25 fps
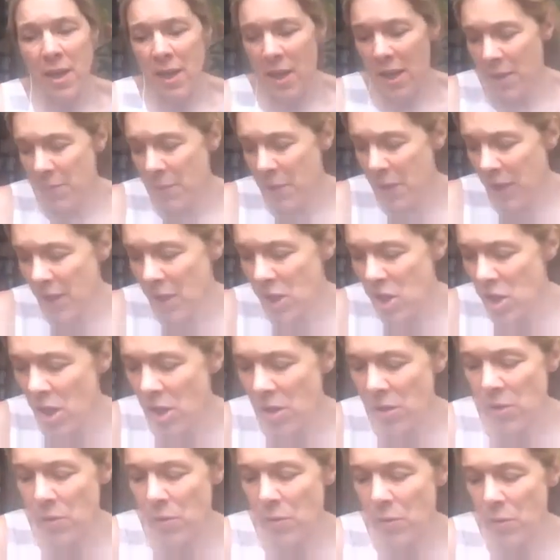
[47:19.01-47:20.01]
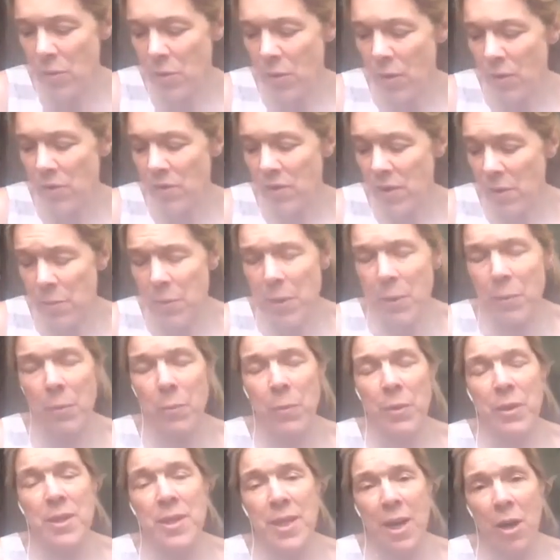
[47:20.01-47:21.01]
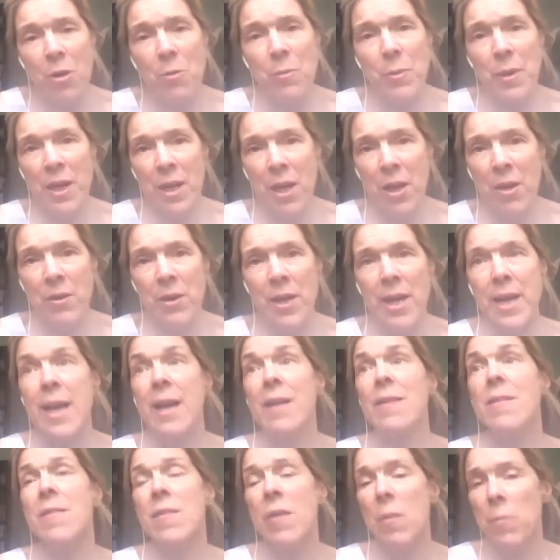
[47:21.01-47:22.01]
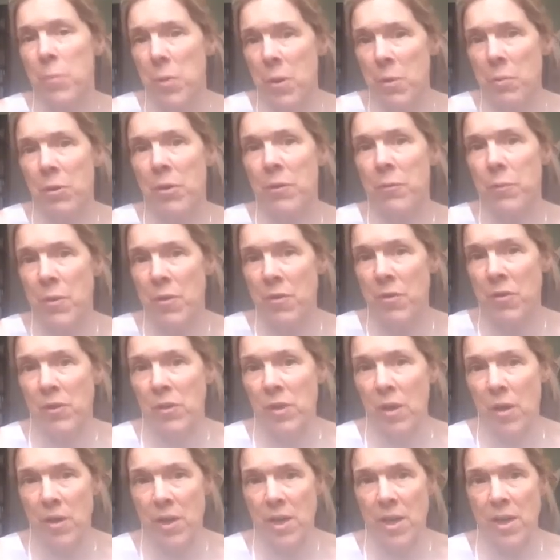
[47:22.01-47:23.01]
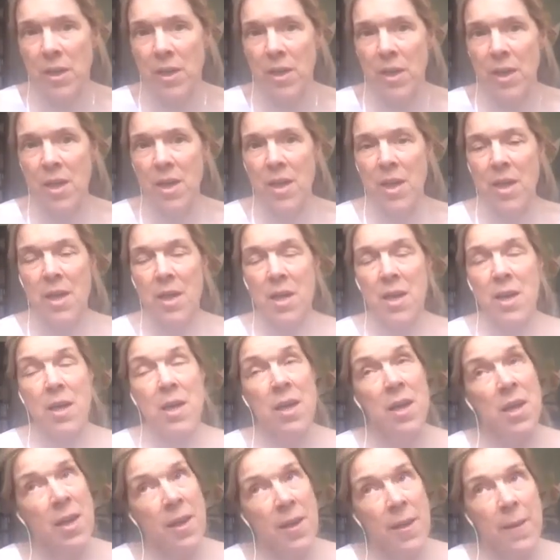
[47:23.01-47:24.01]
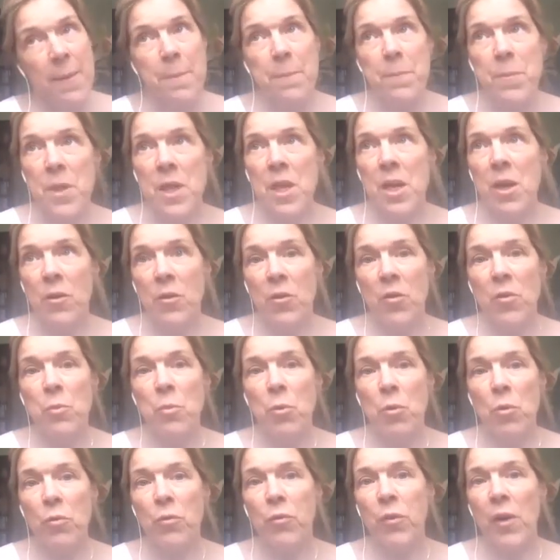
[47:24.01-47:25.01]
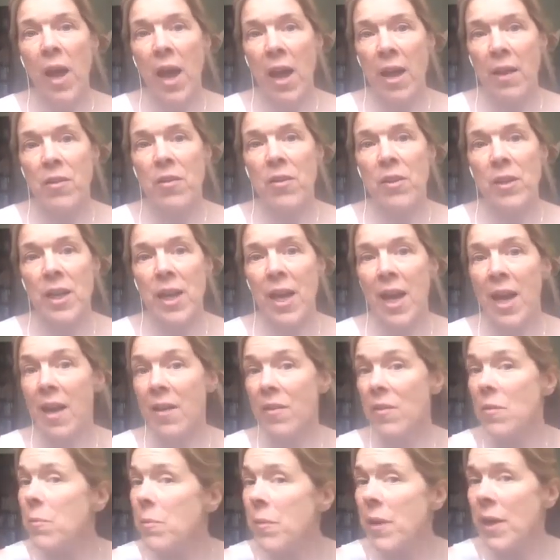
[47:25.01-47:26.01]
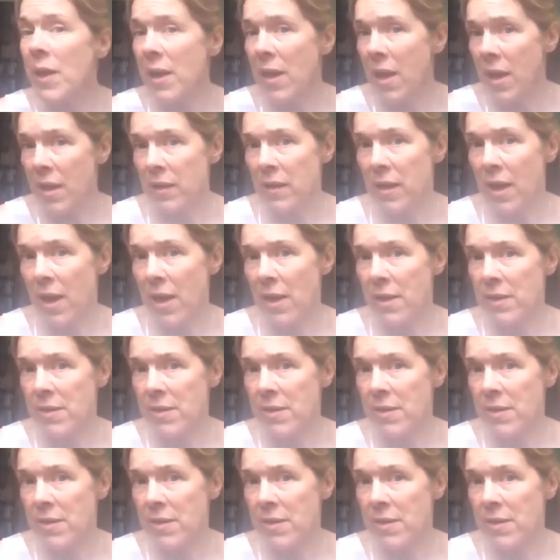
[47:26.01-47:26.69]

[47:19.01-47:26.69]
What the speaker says: I mean, I know some people have been terribly lonely, and some people have been stuck in, you know, small flats, and it hasn't been like that.